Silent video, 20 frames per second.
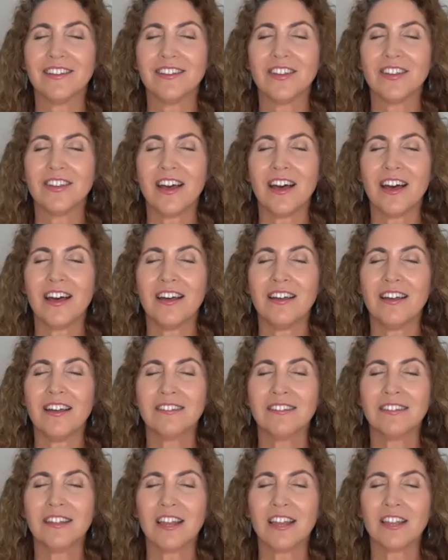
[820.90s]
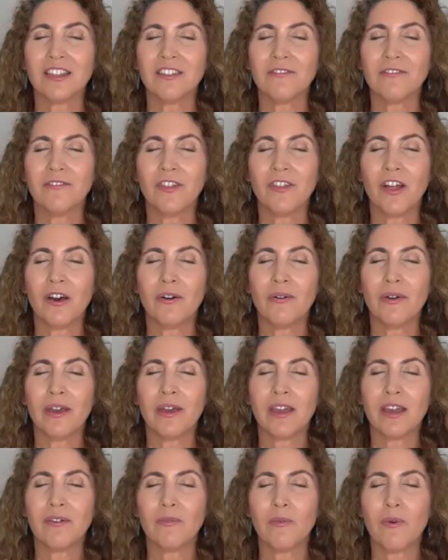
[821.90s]
Just like the
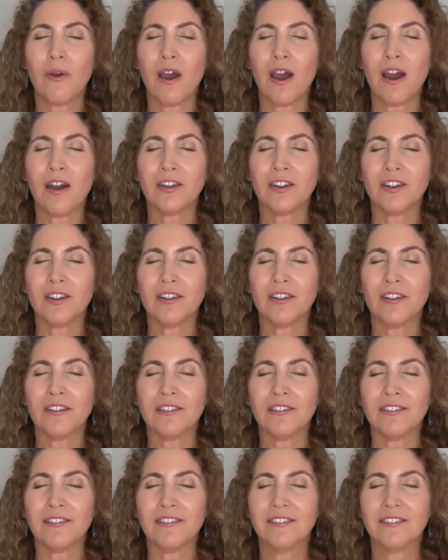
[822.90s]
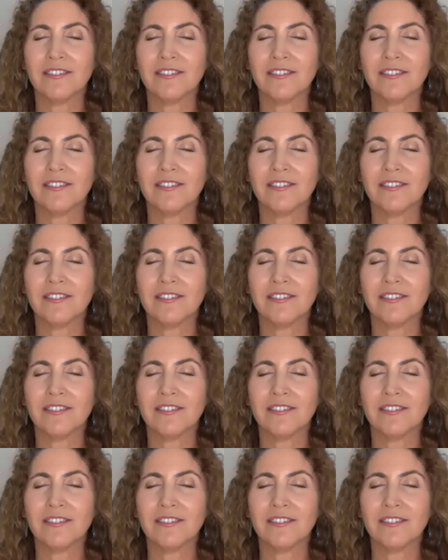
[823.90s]
flowing of water,